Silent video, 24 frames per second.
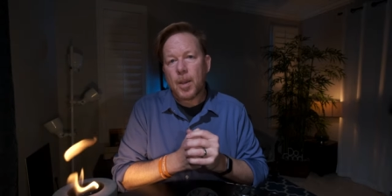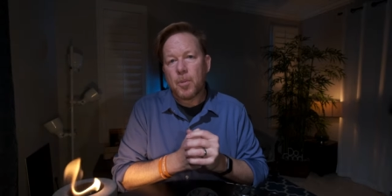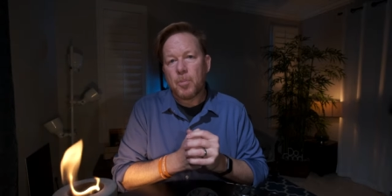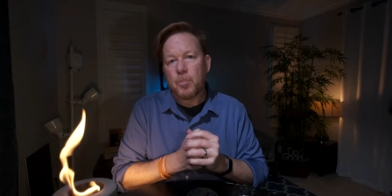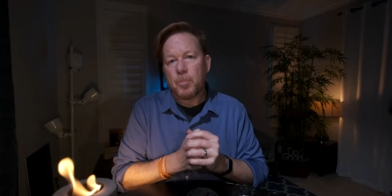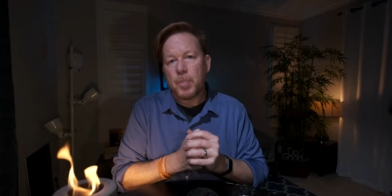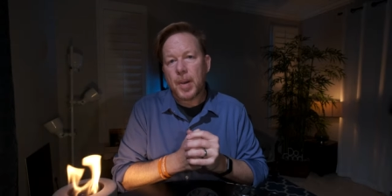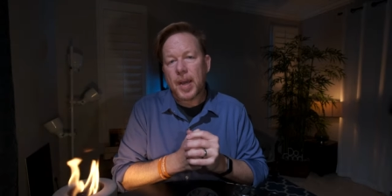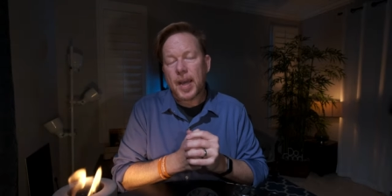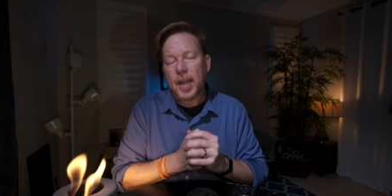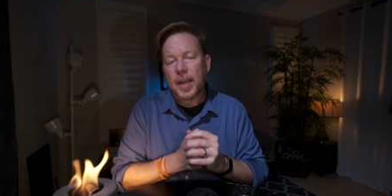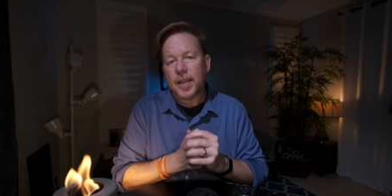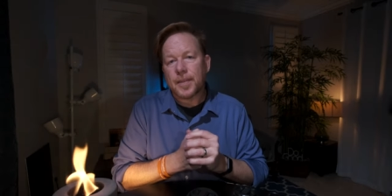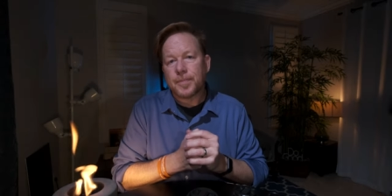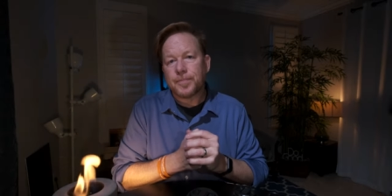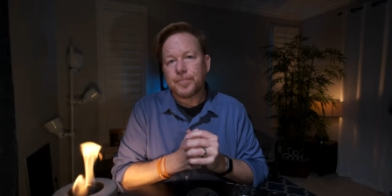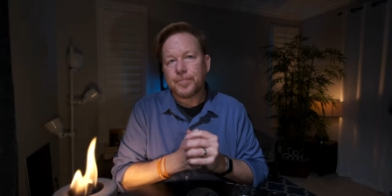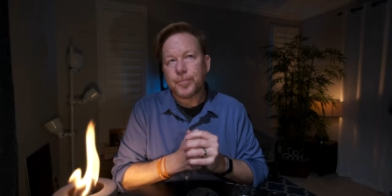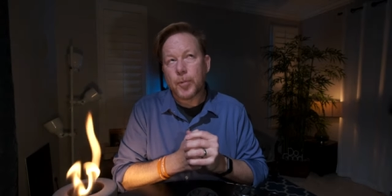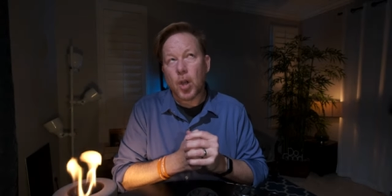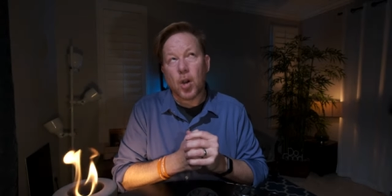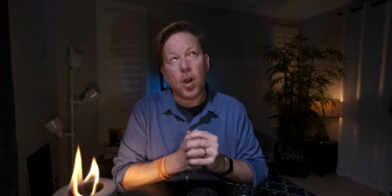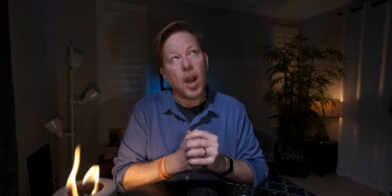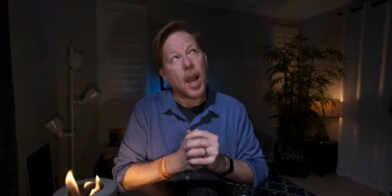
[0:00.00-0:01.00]
but
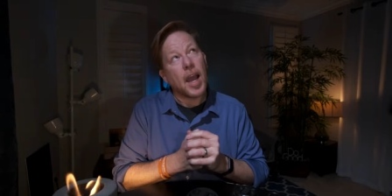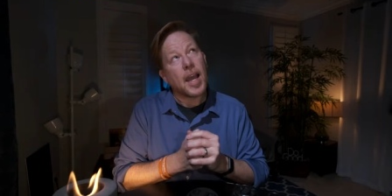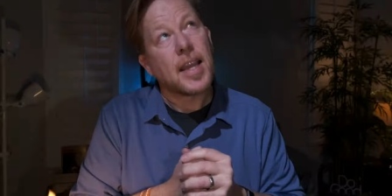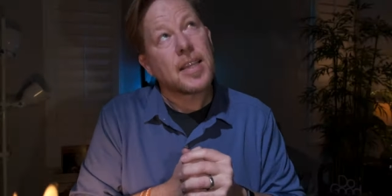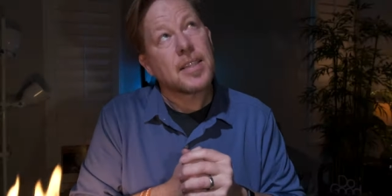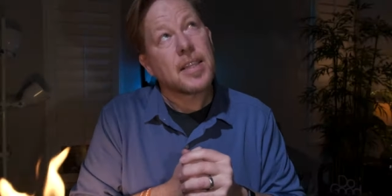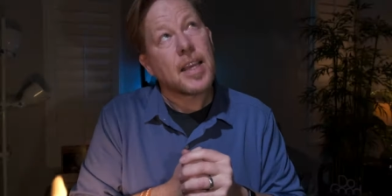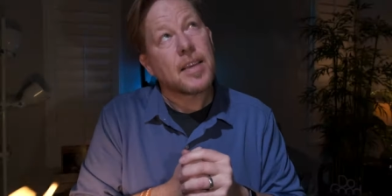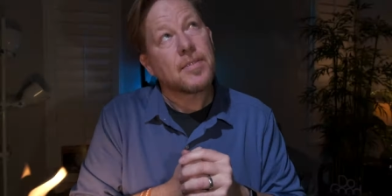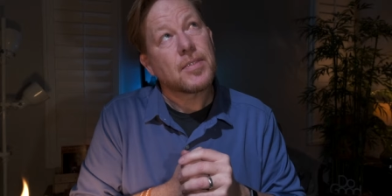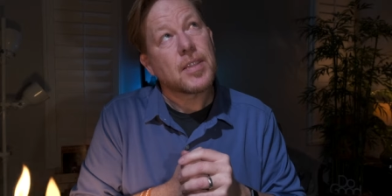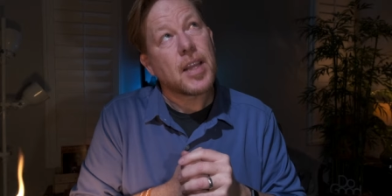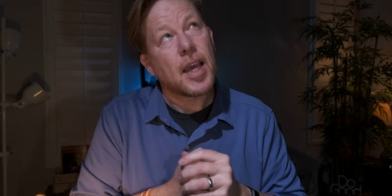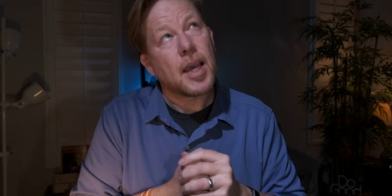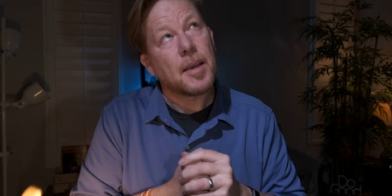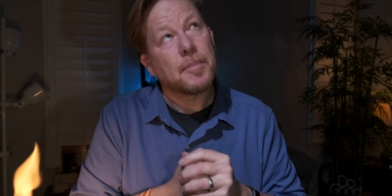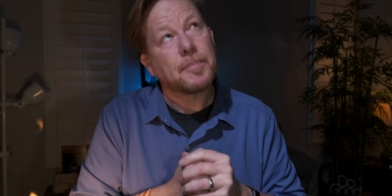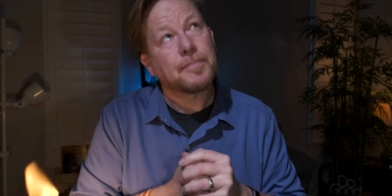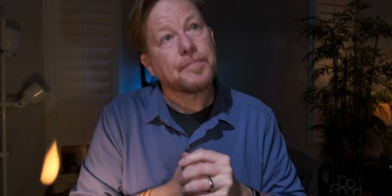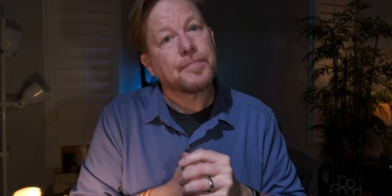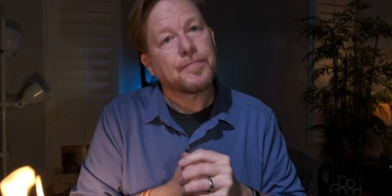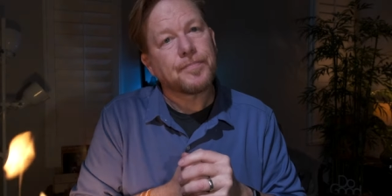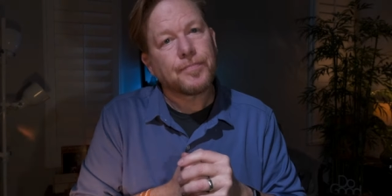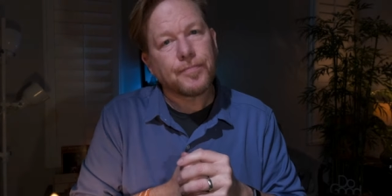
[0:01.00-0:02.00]
our highest
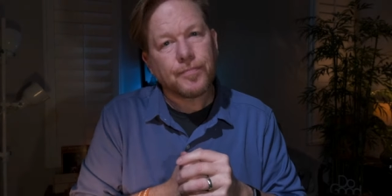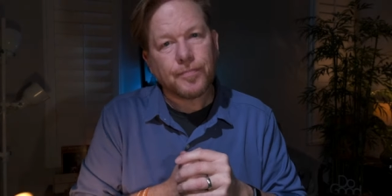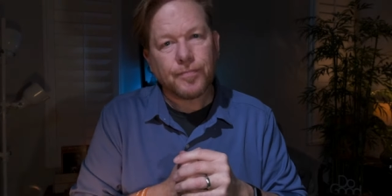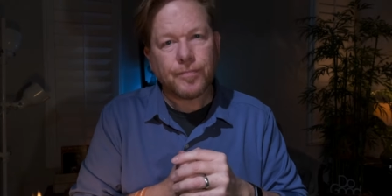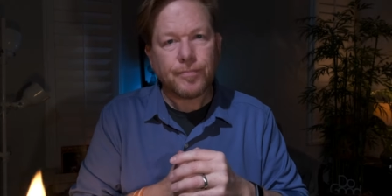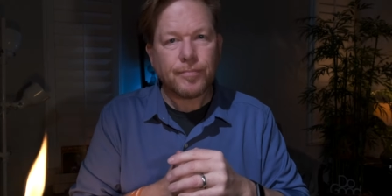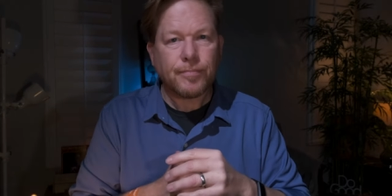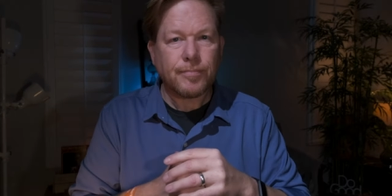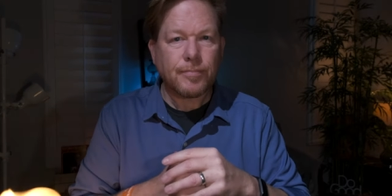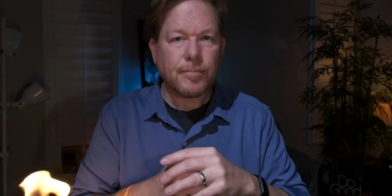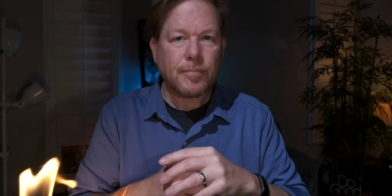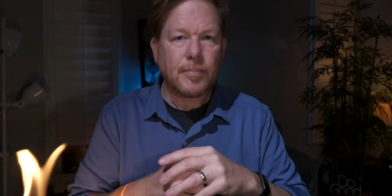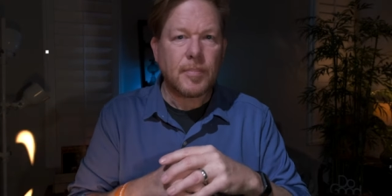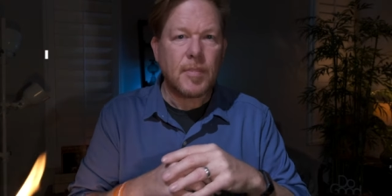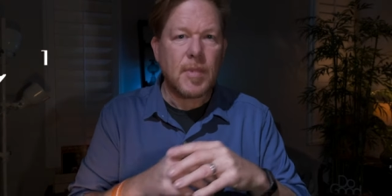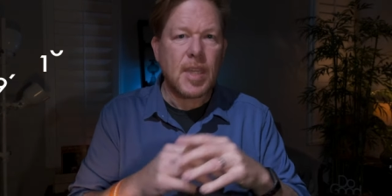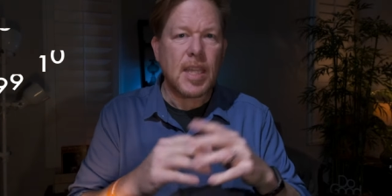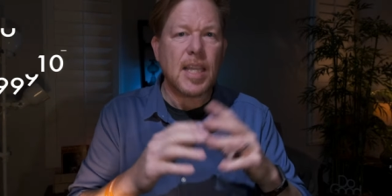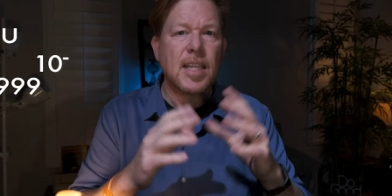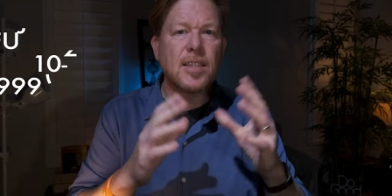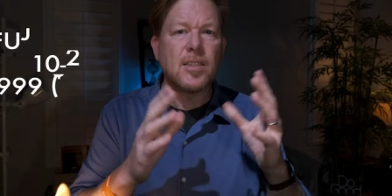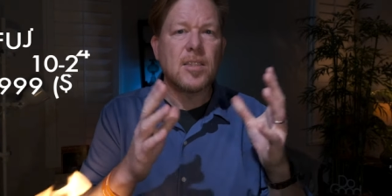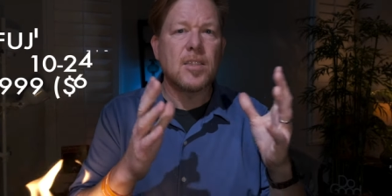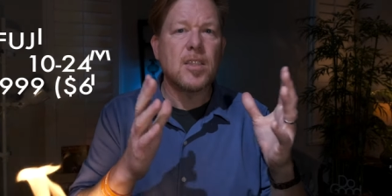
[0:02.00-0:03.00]
f-stop,
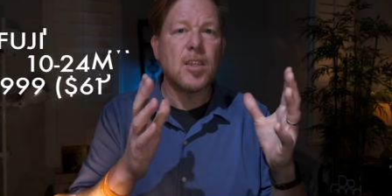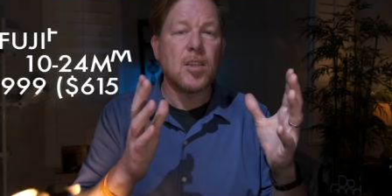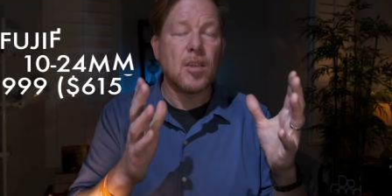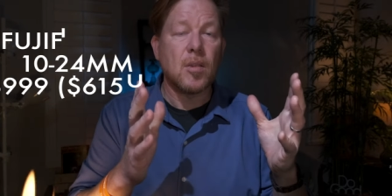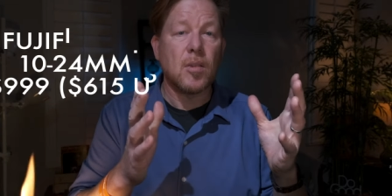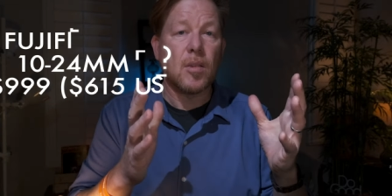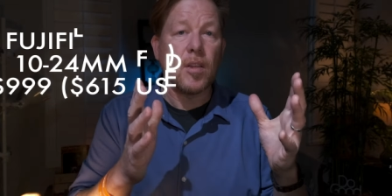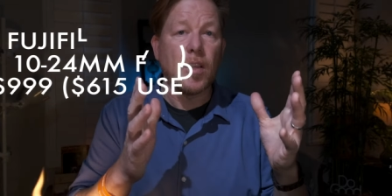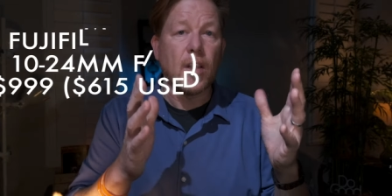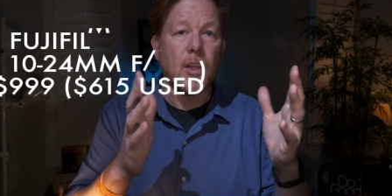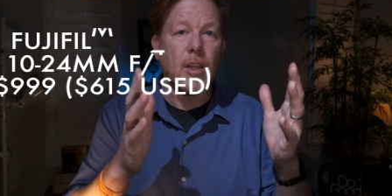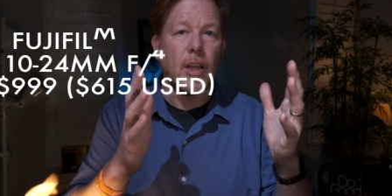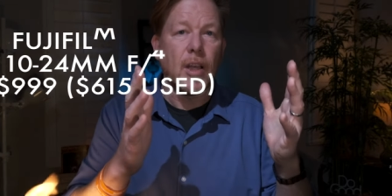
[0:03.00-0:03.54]
it's the